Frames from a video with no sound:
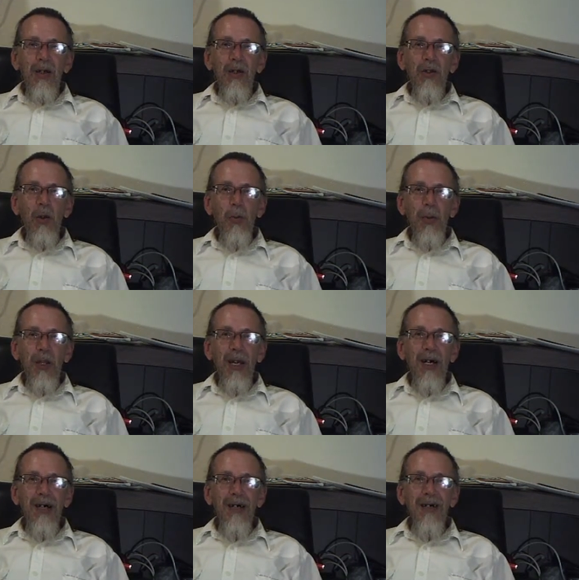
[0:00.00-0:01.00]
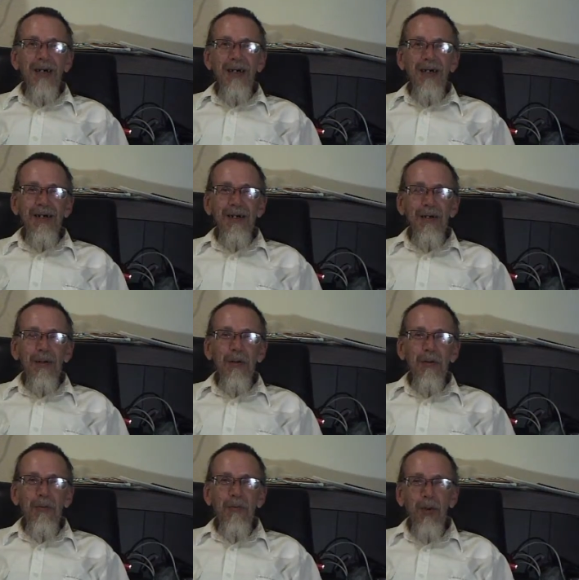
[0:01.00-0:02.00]
top of the line
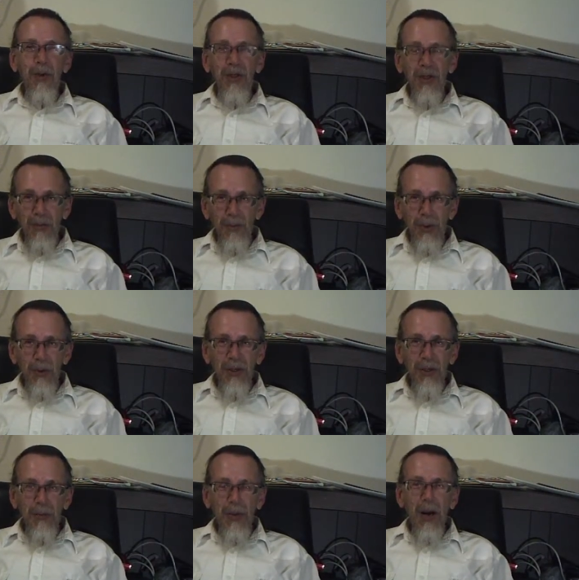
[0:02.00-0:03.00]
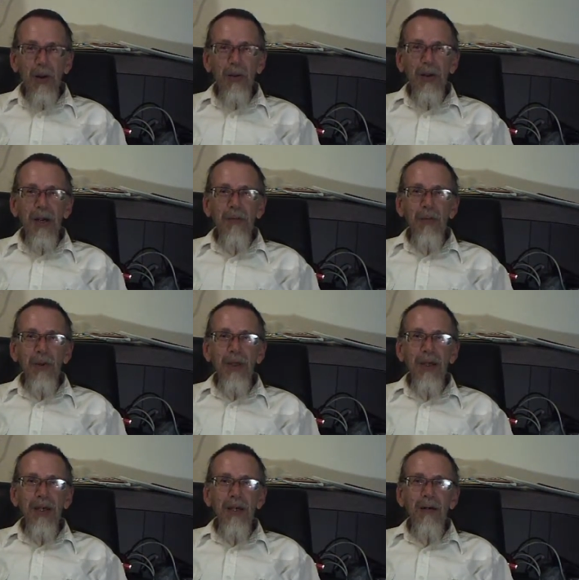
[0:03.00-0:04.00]
for its computing power and
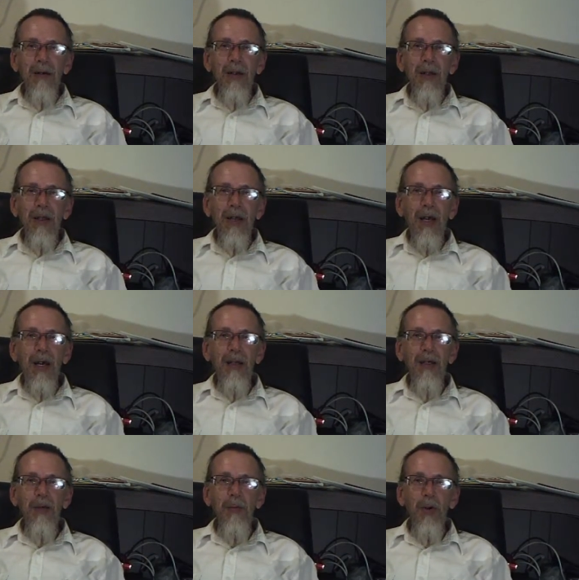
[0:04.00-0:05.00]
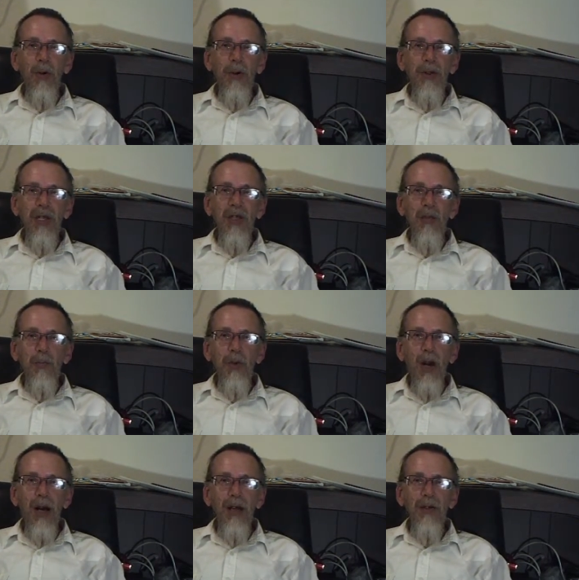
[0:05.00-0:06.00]
everything, at least for a decent
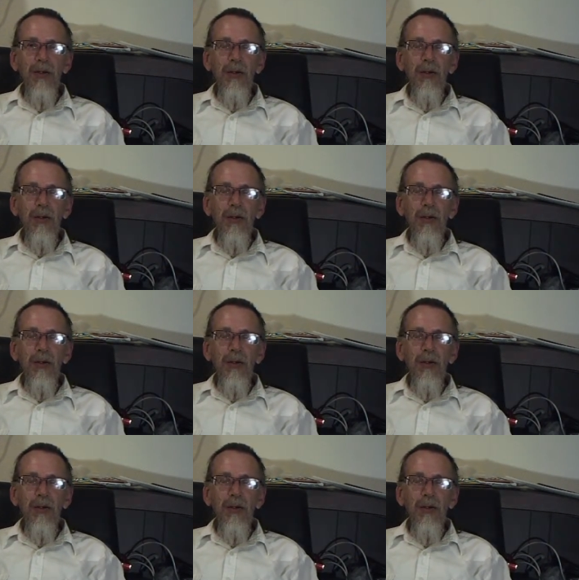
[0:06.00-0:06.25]
price.